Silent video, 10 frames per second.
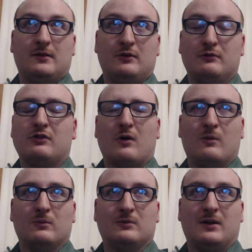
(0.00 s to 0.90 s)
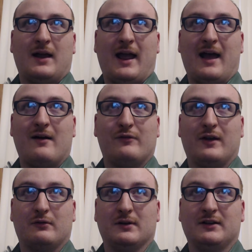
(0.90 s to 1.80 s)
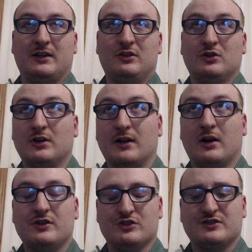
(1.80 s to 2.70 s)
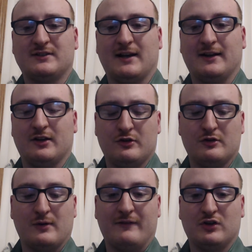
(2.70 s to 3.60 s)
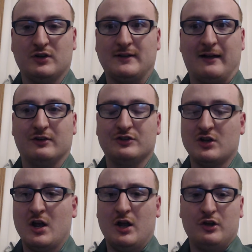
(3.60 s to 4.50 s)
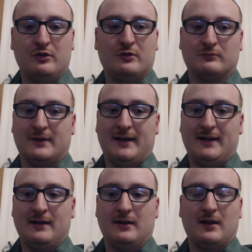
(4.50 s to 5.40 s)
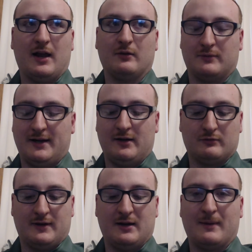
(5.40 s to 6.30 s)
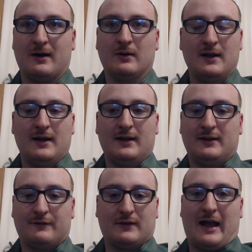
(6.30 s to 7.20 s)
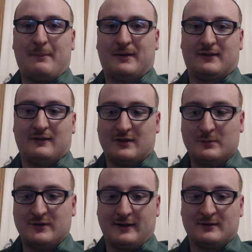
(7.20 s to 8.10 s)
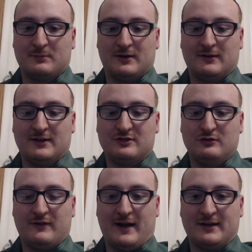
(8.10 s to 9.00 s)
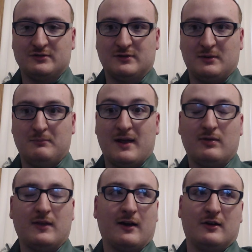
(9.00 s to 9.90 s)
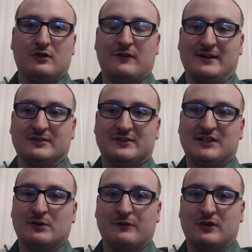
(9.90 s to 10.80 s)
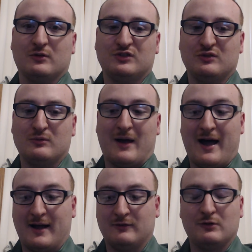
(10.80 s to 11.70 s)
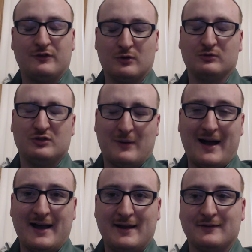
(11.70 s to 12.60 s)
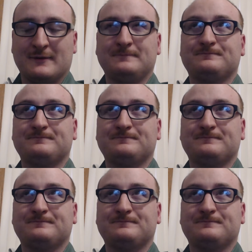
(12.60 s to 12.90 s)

you don't have a really good understanding. You don't have a good knowledge. You can read and read and read about different topics and subjects, but unless you've actually been there and you've actually seen it with your own two with your own two eyes,